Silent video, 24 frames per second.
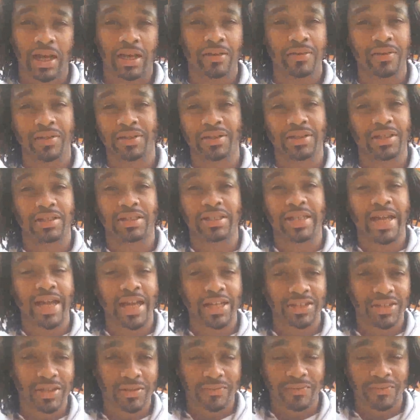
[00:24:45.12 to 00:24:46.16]
out of this
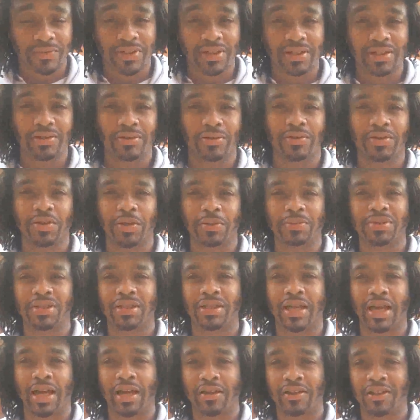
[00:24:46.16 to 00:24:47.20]
catastrophe, or, you know what I'm
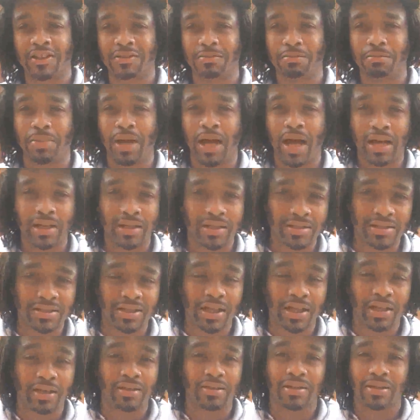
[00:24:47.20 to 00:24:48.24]
saying, out of this bondage
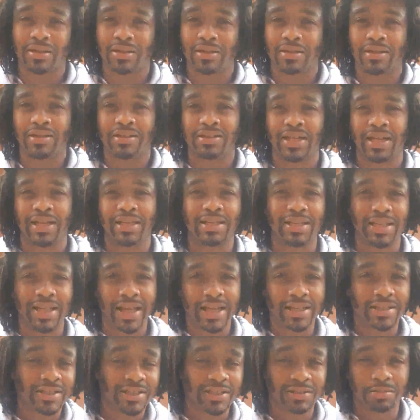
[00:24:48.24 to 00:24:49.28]
that this
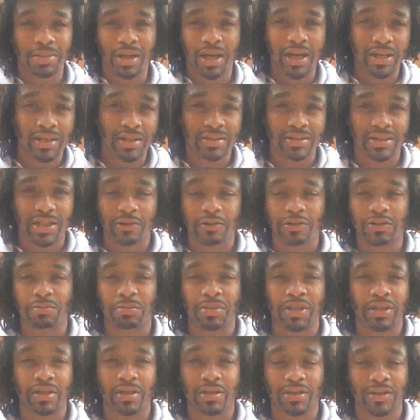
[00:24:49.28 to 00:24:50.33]
Atlantis bondage that was
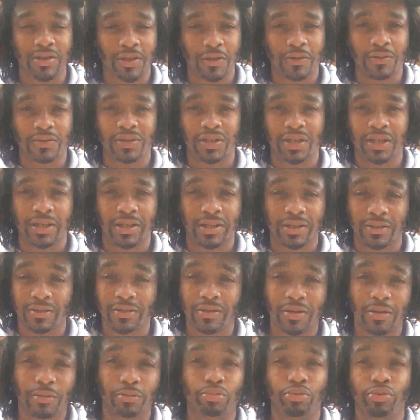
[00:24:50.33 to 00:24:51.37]
being, you know what I'm saying,
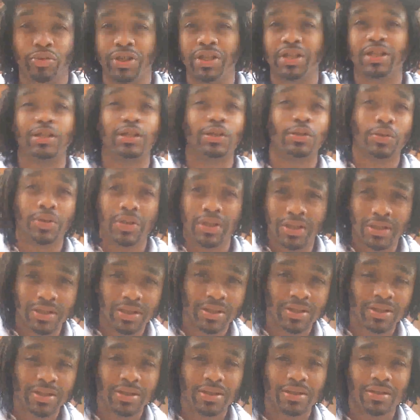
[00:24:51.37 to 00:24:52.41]
precluded
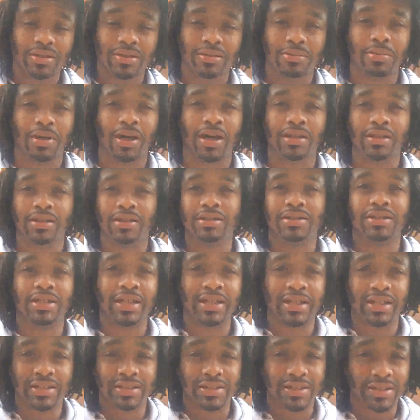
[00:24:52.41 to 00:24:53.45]
by these
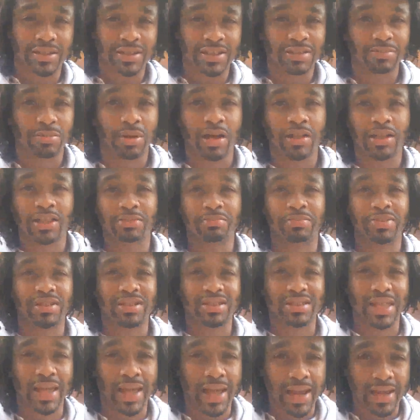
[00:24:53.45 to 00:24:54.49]
energies, by this
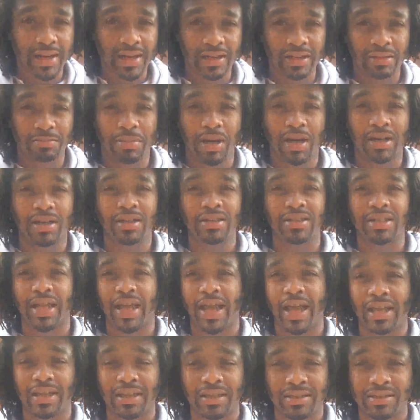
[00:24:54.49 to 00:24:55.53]
Poseidon, by this
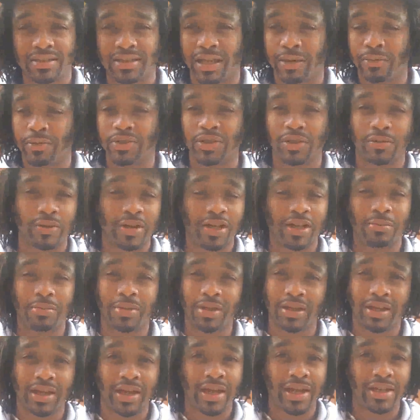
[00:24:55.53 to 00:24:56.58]
Atlas that was already
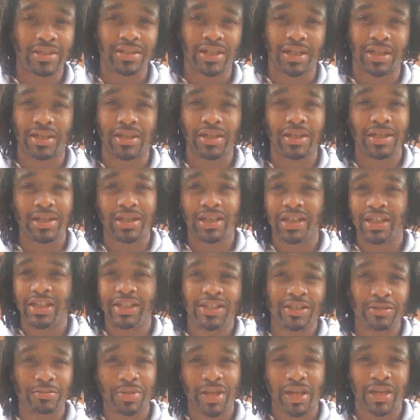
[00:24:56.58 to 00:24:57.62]
being hijacked.
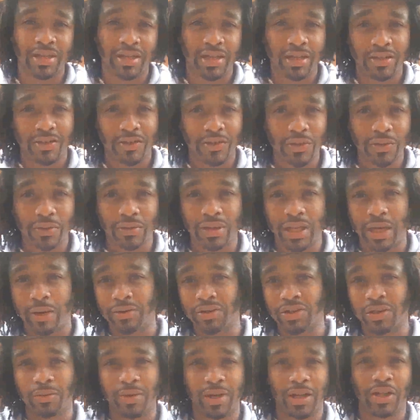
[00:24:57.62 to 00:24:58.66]
Egypt ain't nothing new. That
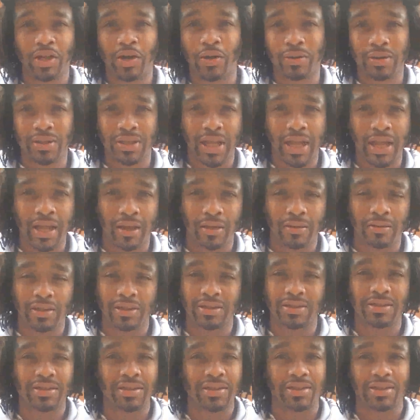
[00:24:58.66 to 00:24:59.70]
was already going down.
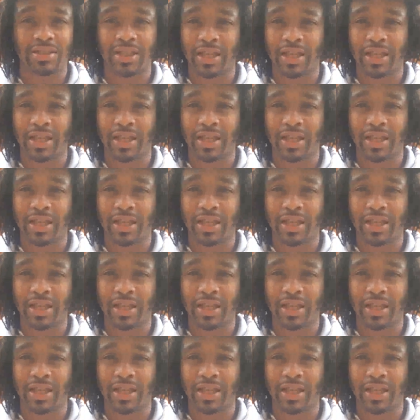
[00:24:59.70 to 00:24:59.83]
This is the